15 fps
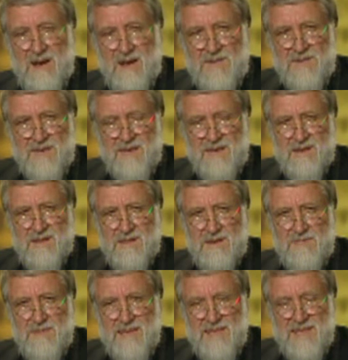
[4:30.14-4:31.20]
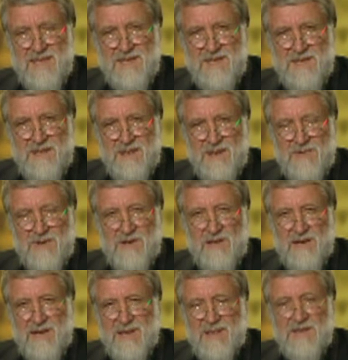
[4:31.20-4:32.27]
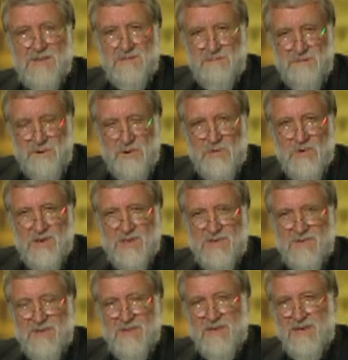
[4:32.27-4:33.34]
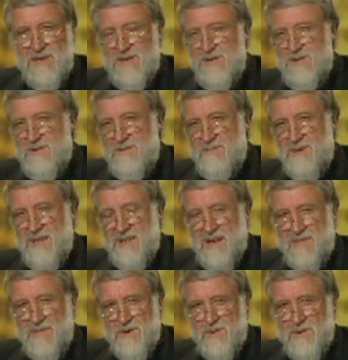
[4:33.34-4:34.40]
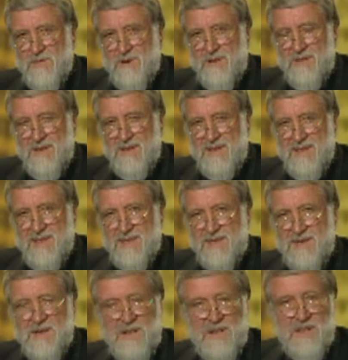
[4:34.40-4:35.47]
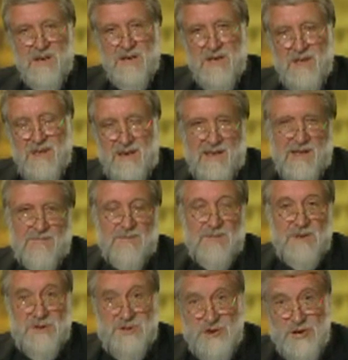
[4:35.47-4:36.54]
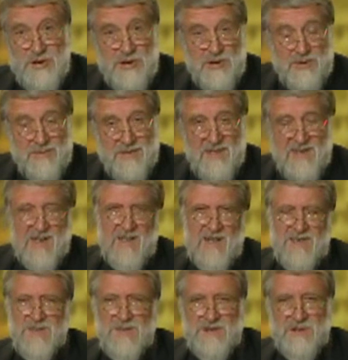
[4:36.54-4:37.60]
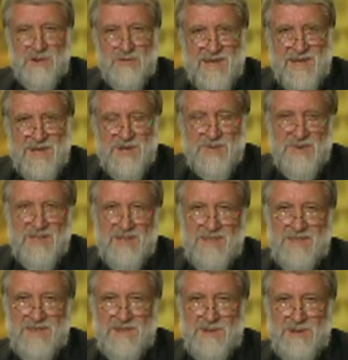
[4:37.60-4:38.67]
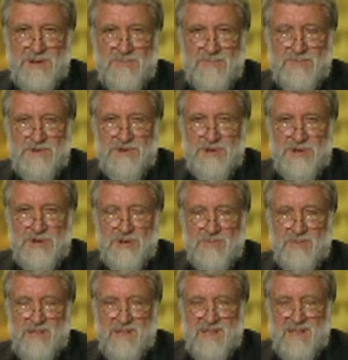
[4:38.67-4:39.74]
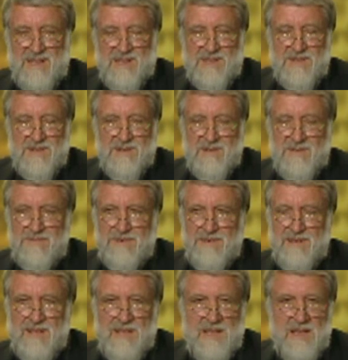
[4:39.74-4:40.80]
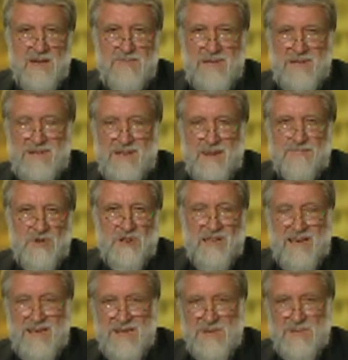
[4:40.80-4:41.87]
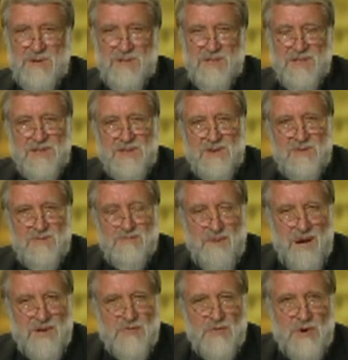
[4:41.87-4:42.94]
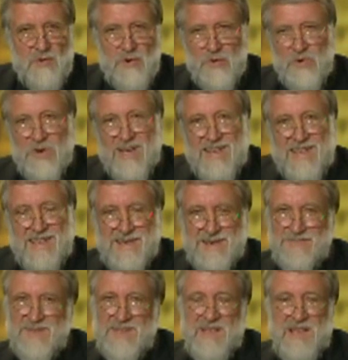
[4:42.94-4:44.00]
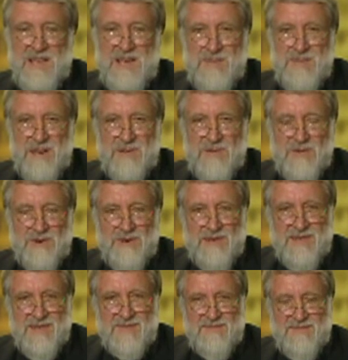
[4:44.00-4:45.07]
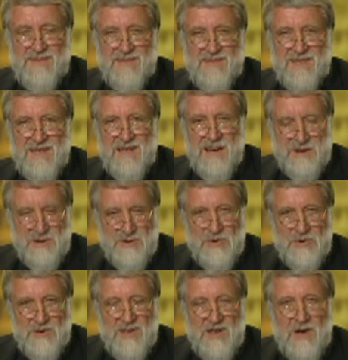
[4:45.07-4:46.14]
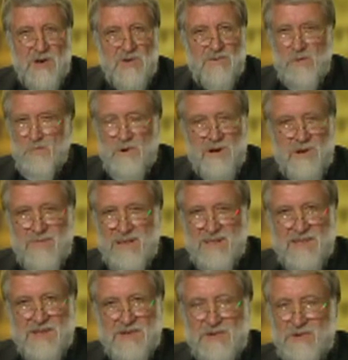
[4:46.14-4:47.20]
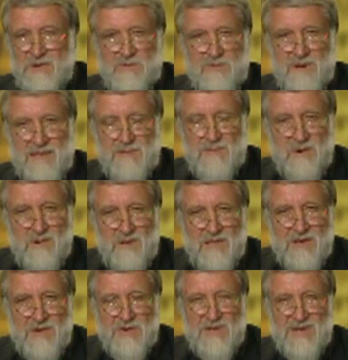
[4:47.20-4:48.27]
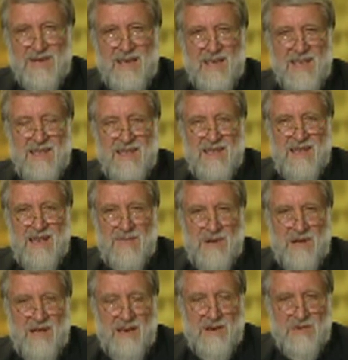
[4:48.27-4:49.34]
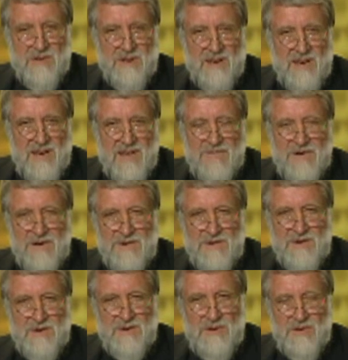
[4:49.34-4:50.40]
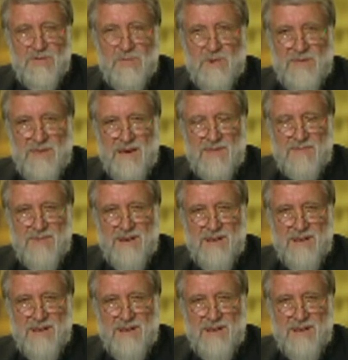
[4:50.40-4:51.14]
I think the message that I would like viewers really to be comfortable with is that germs, and I sort of cringe a bit at the term germ, it's sort of a bit deprecating really to microorganisms. Microorganisms are good, overwhelmingly good. We really couldn't have a good life on Earth without